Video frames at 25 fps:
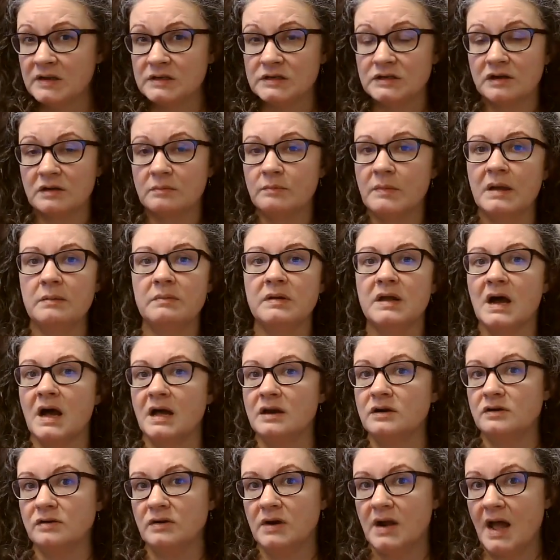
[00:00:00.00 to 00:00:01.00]
It took maybe
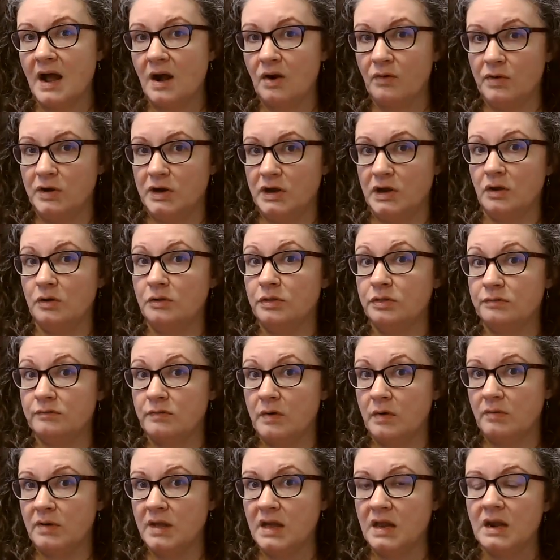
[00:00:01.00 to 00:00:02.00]
under an hour to go
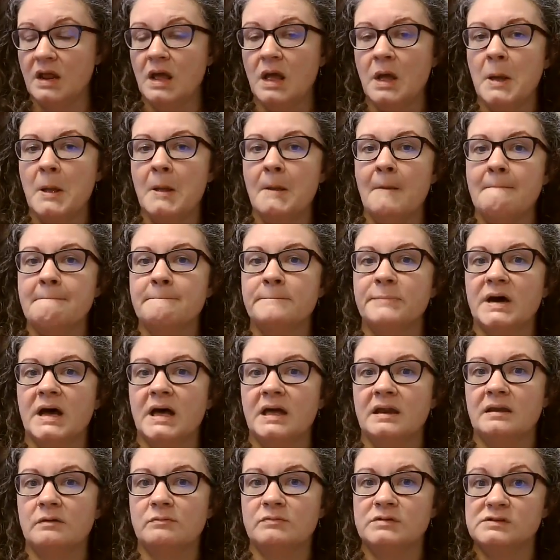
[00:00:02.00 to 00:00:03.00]
through it,
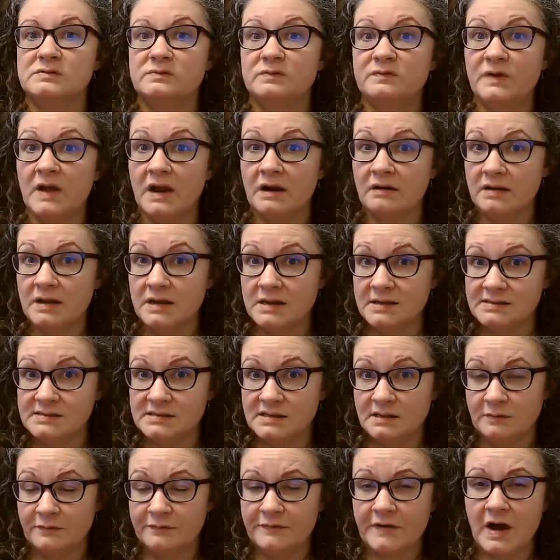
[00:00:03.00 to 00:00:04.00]
but it was very
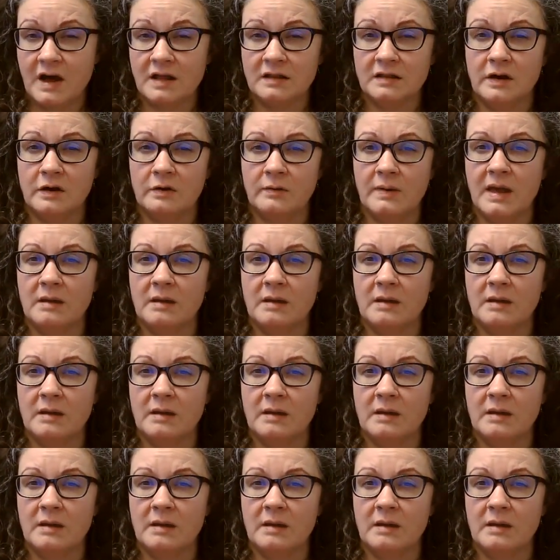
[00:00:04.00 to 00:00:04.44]
easy to follow.